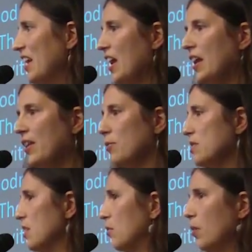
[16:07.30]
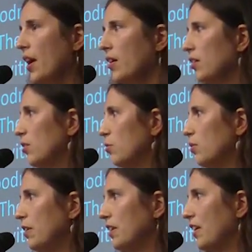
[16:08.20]
And everybody's like, why are you
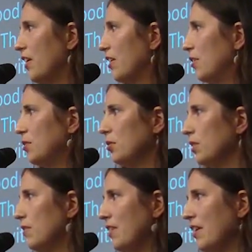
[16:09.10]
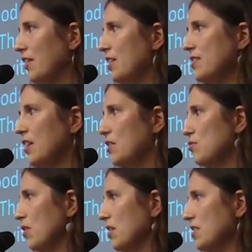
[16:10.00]
moving there? Don't live there, that's
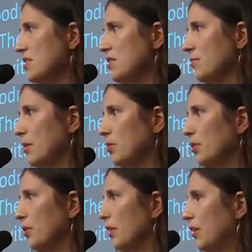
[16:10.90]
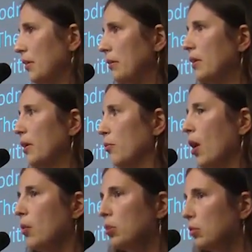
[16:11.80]
dangerous. People are going to
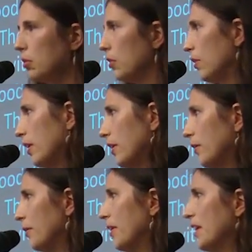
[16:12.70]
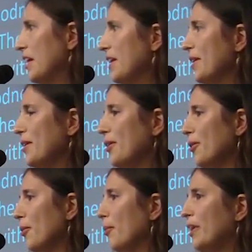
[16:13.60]
rob you and hurt you.
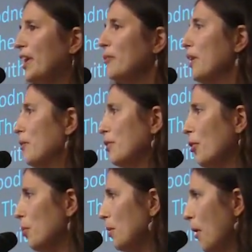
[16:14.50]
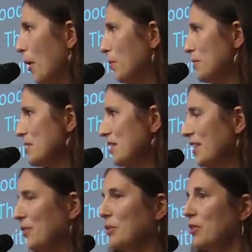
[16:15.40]
But he went in with open
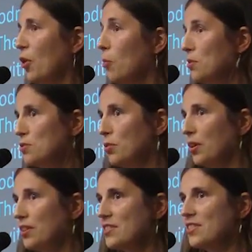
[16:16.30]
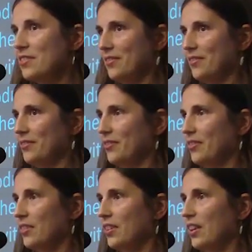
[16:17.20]
arms, he went with open doors.
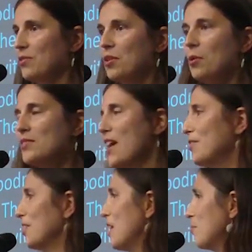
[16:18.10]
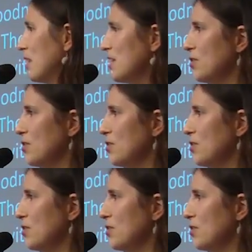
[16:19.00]
He was always having the neighborhood